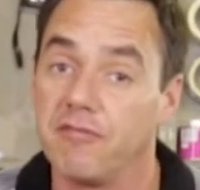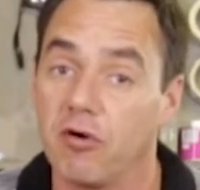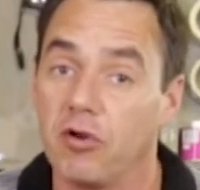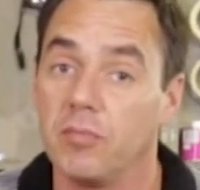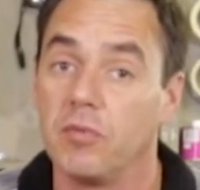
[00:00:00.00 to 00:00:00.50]

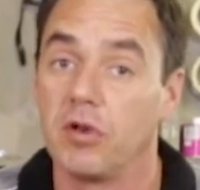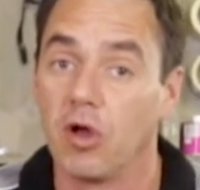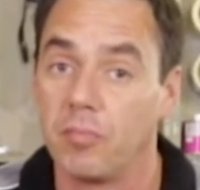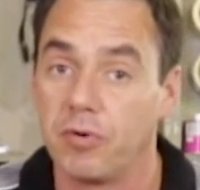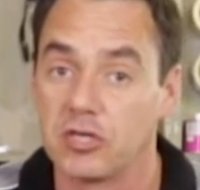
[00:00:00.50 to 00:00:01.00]
volume,
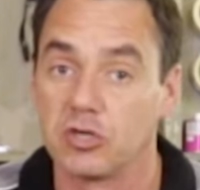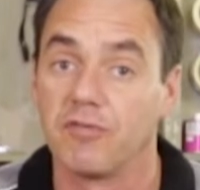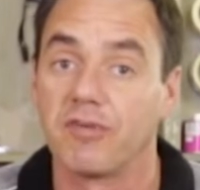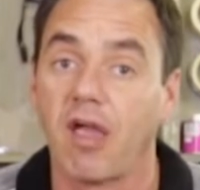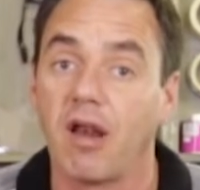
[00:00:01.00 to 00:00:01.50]
low pressure
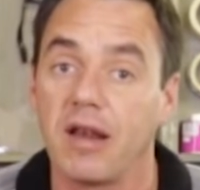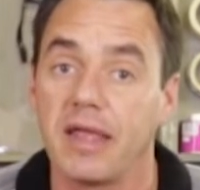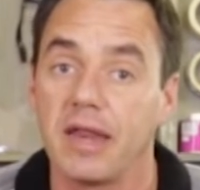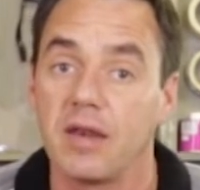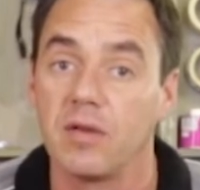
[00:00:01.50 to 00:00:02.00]
of
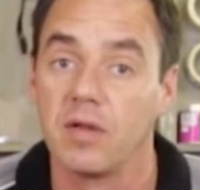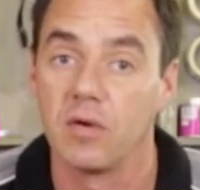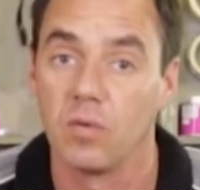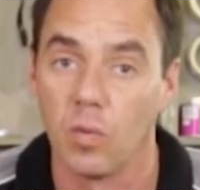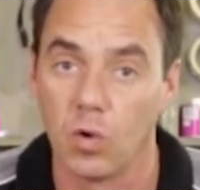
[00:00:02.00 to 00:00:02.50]
clean
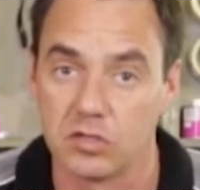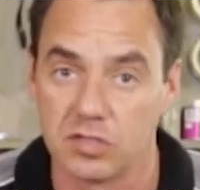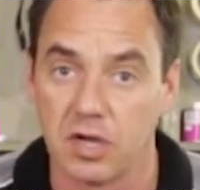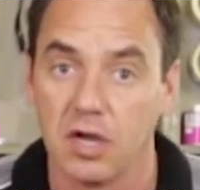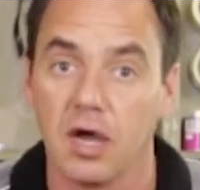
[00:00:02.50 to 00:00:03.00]

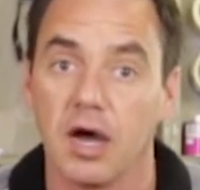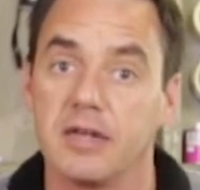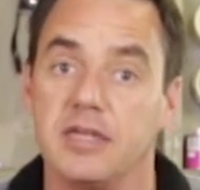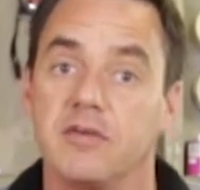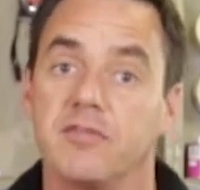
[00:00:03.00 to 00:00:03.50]
water
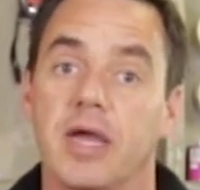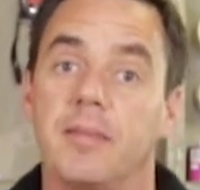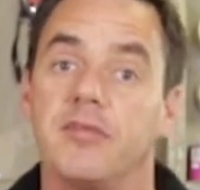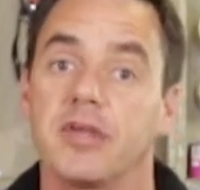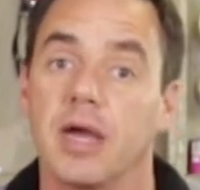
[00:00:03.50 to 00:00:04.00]
ideal for
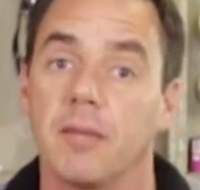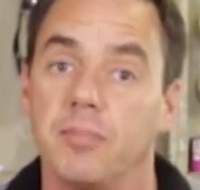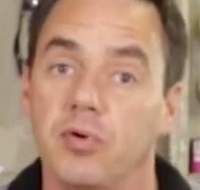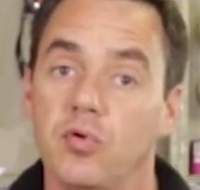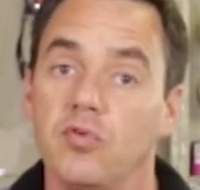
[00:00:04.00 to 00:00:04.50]
emptying out
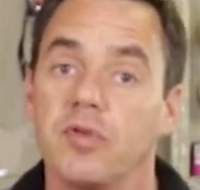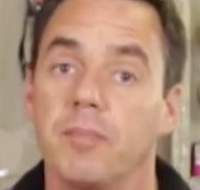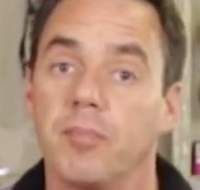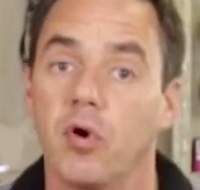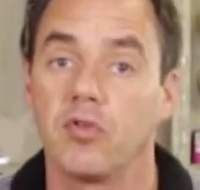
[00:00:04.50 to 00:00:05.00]
pools
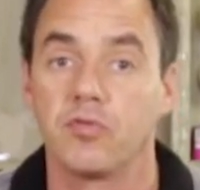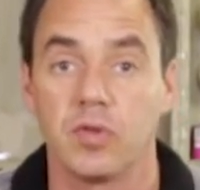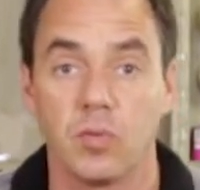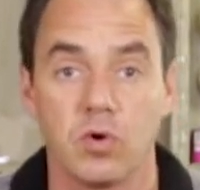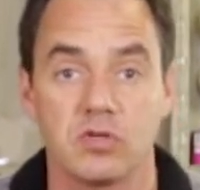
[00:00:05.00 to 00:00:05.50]
and ponds where
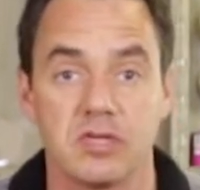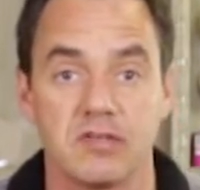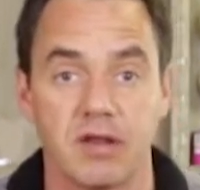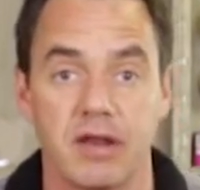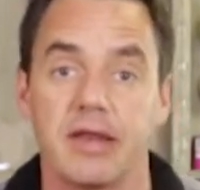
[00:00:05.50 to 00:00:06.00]
the water
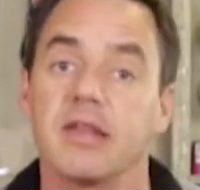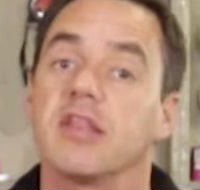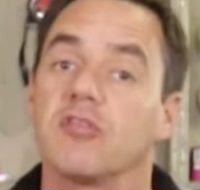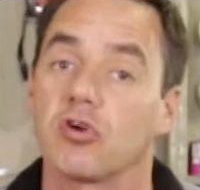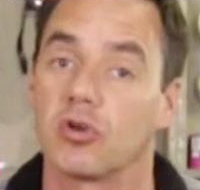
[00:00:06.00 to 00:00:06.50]
is clean and
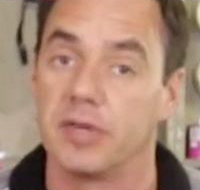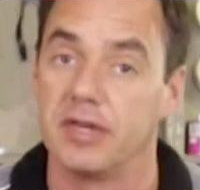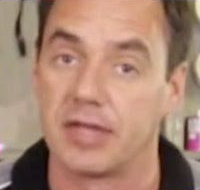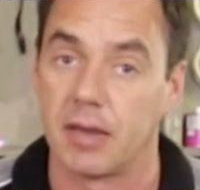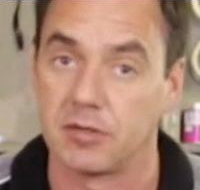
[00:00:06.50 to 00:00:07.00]
there's not going to be
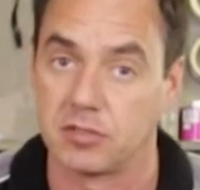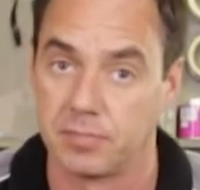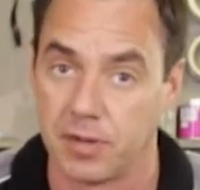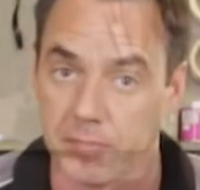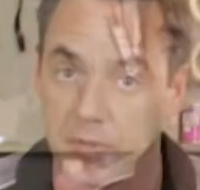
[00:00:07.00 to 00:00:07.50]
any damage to the pump.